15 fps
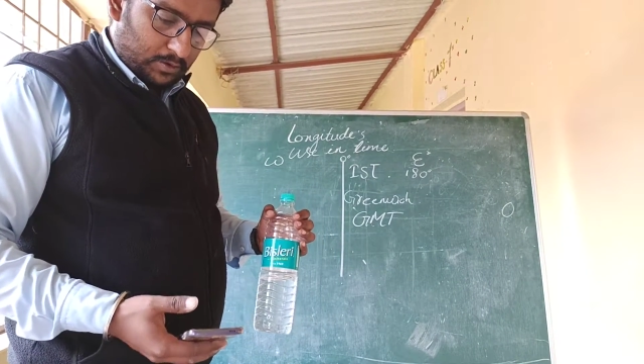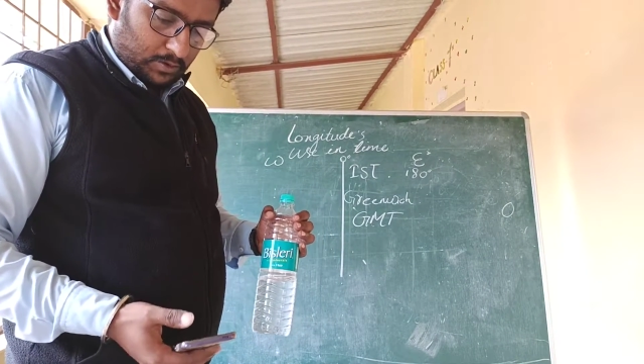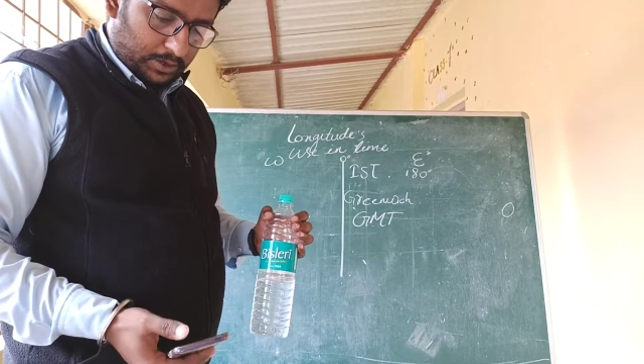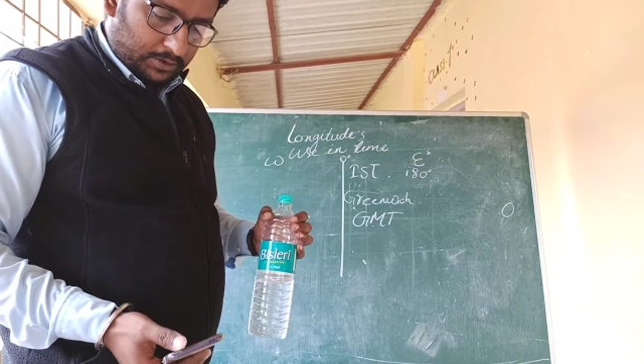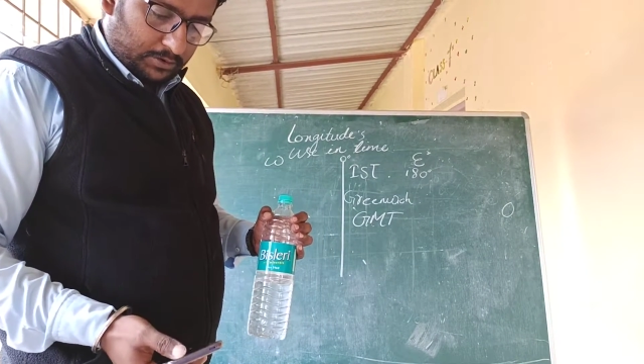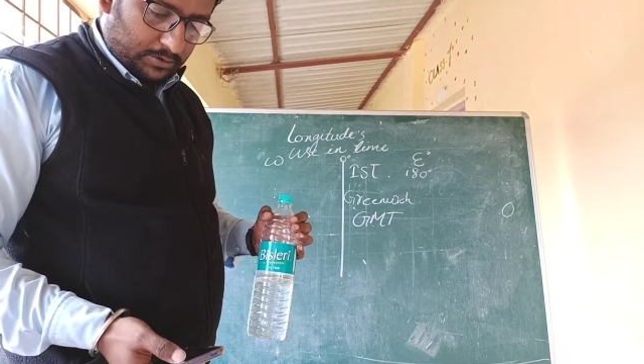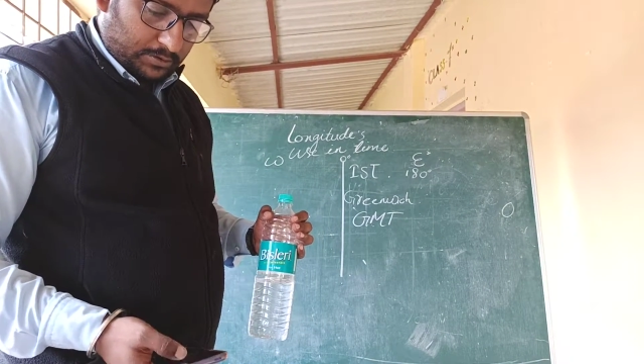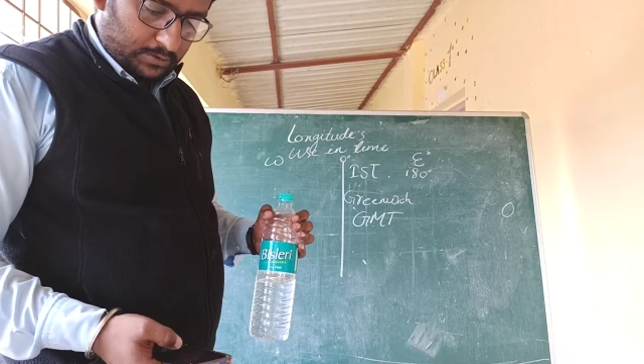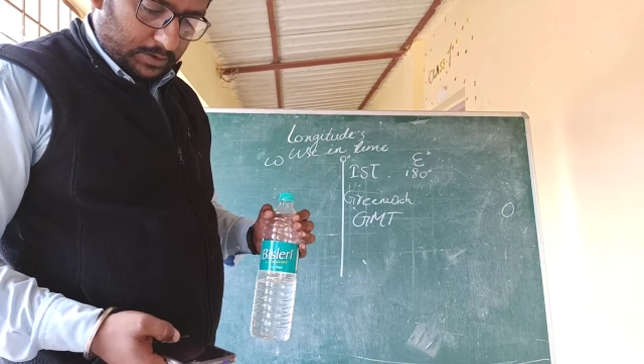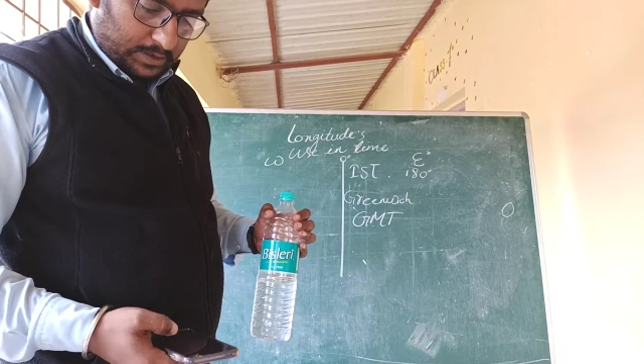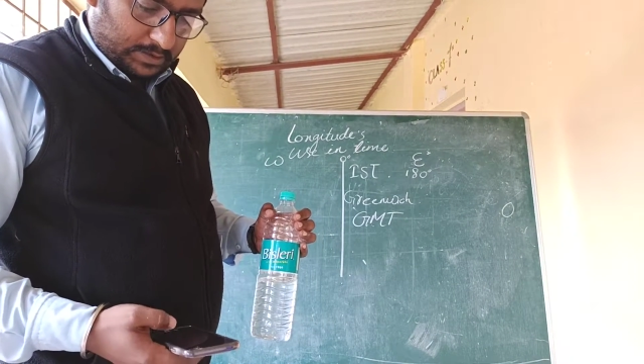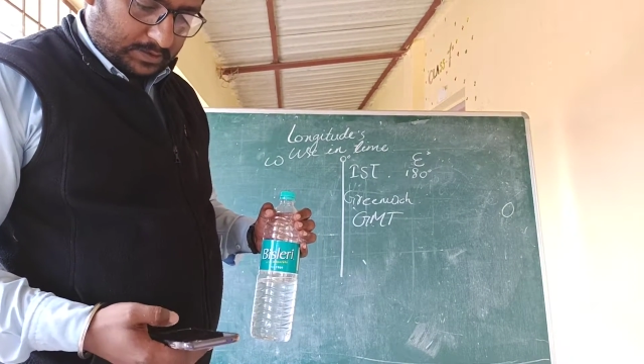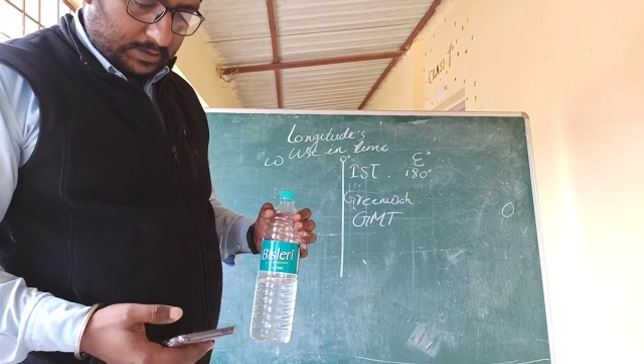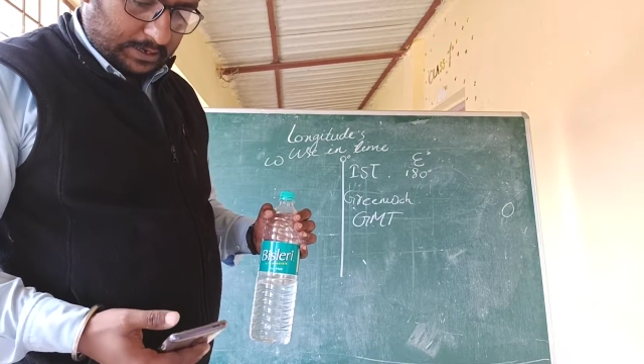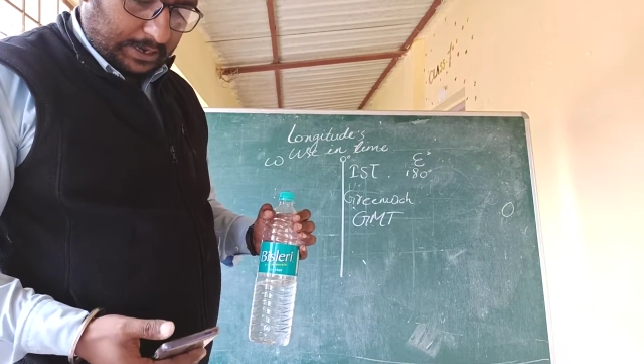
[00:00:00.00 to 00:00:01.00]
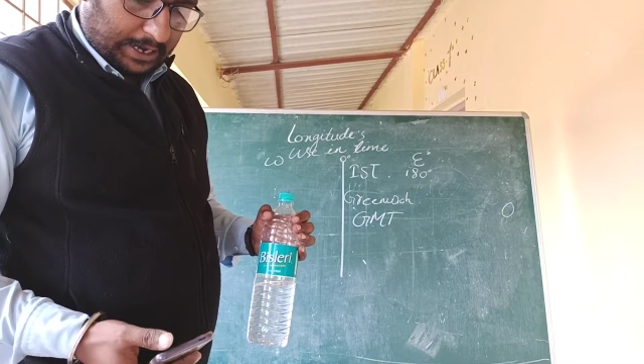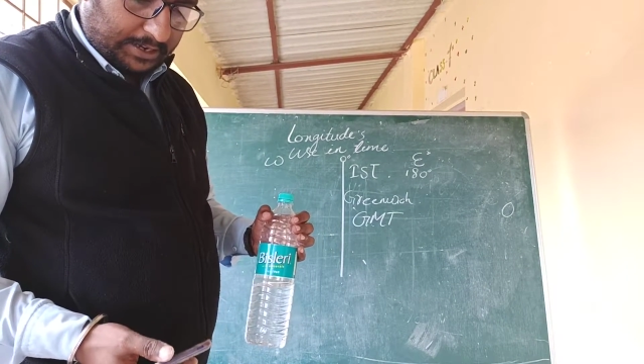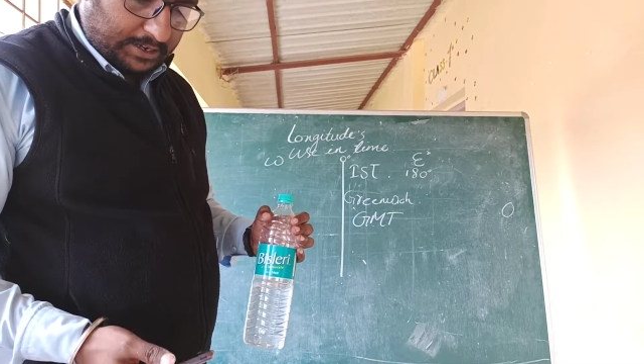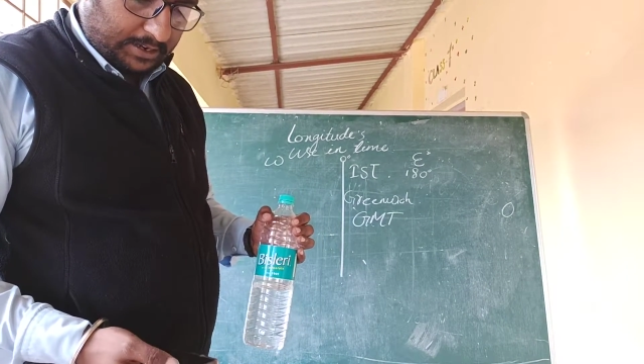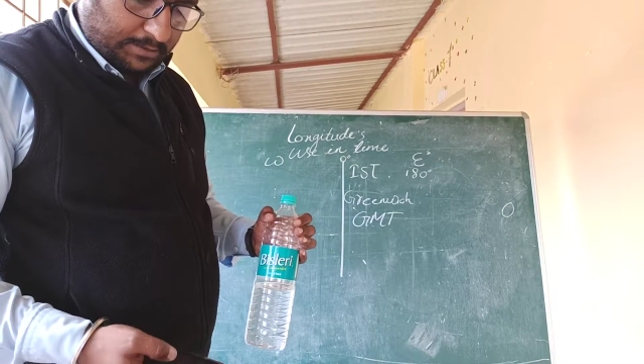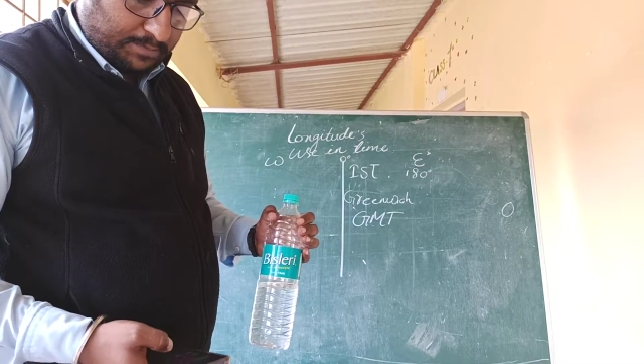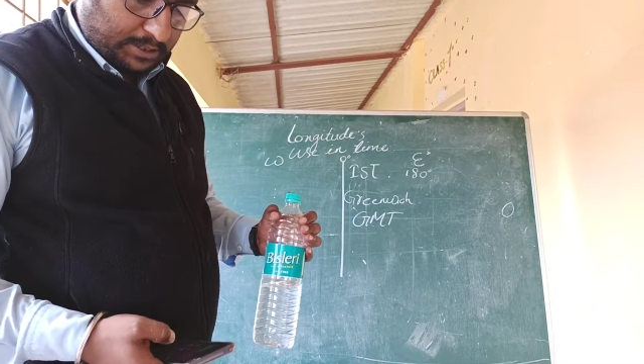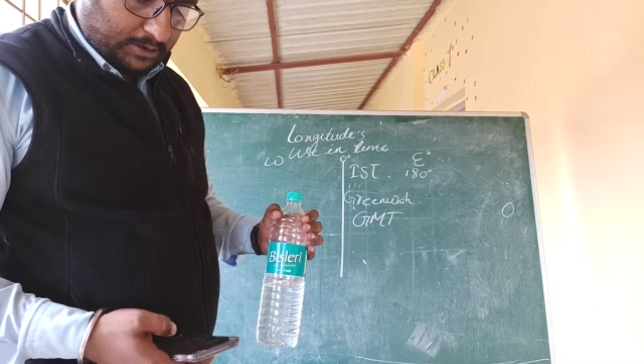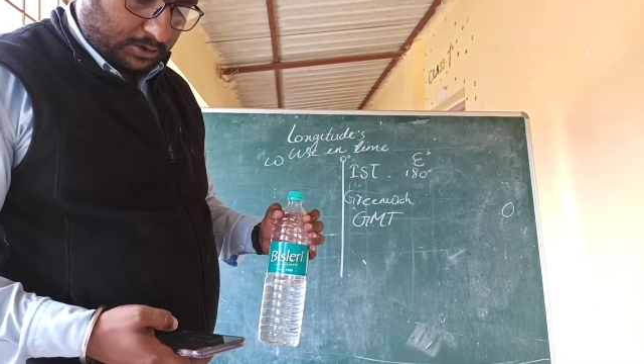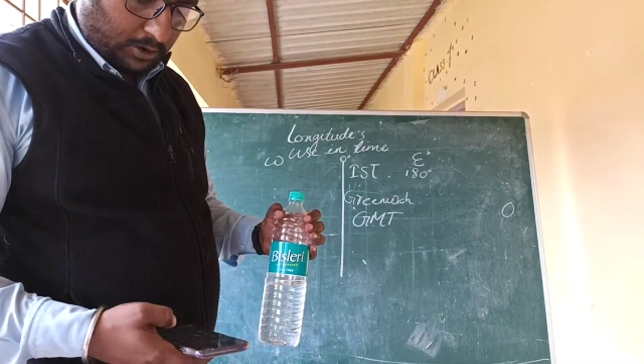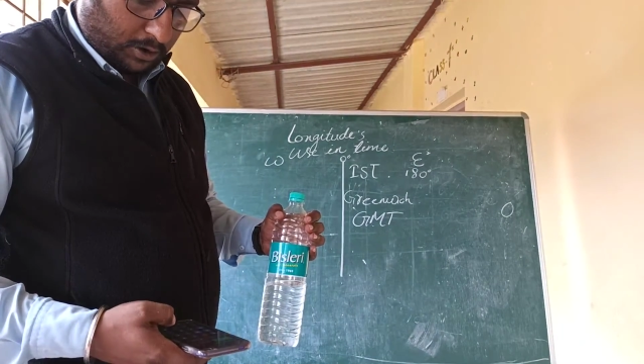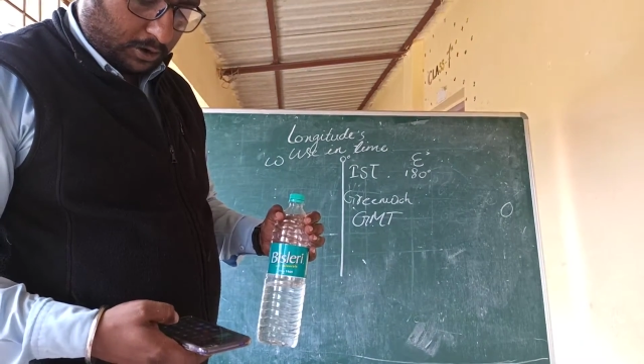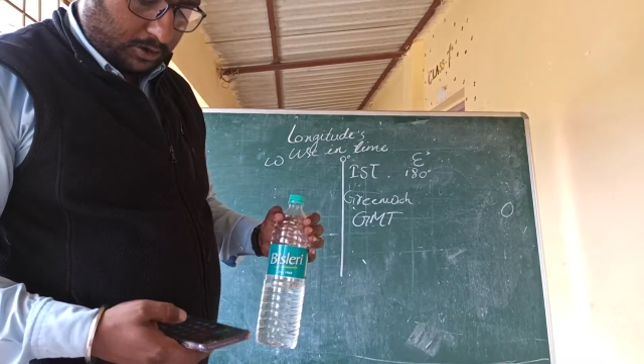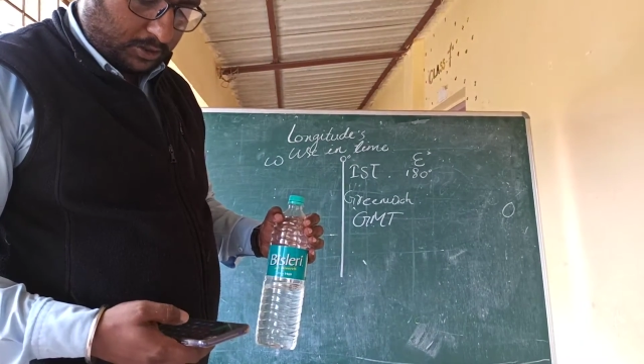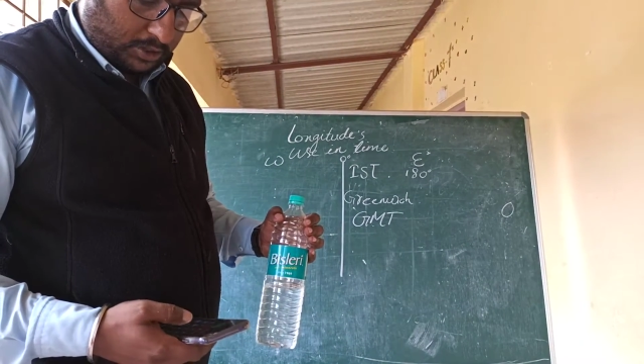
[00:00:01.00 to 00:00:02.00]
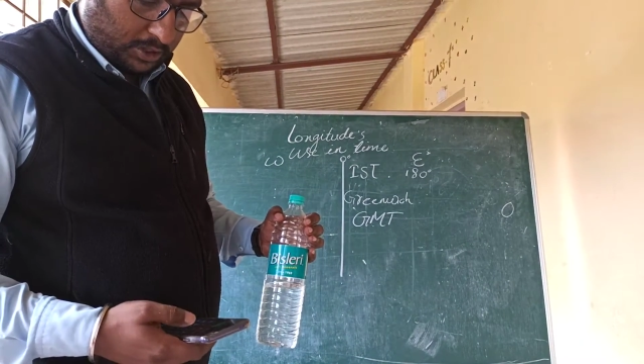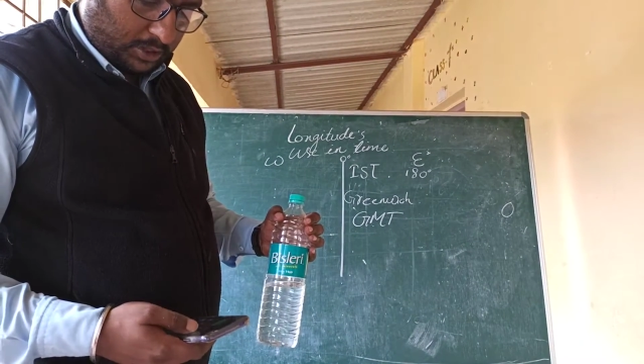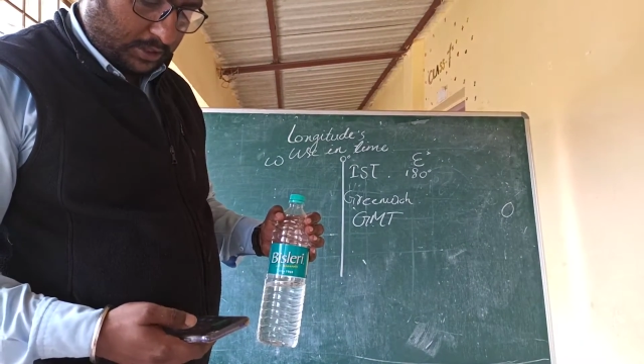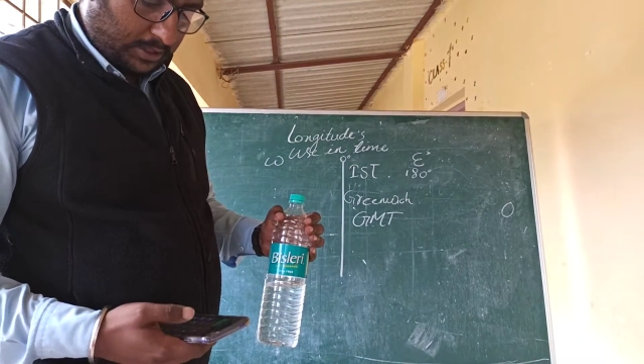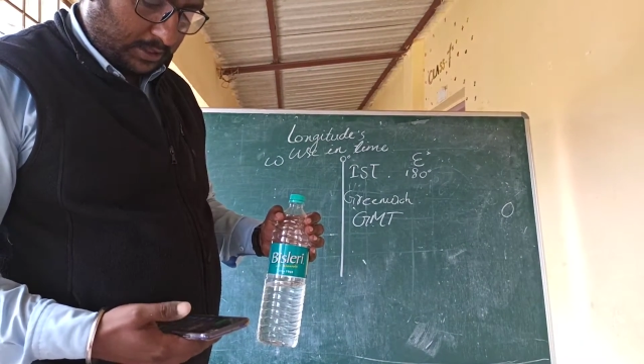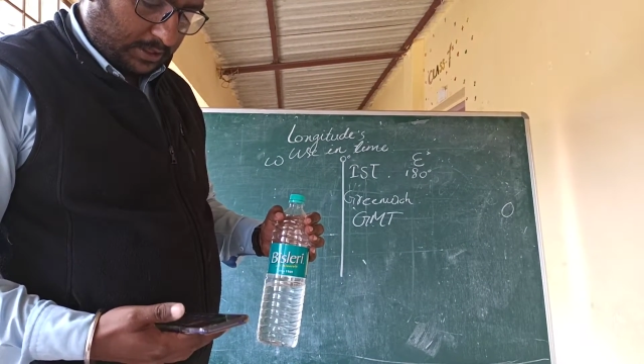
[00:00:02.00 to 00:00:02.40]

going to do is lighten up the torch,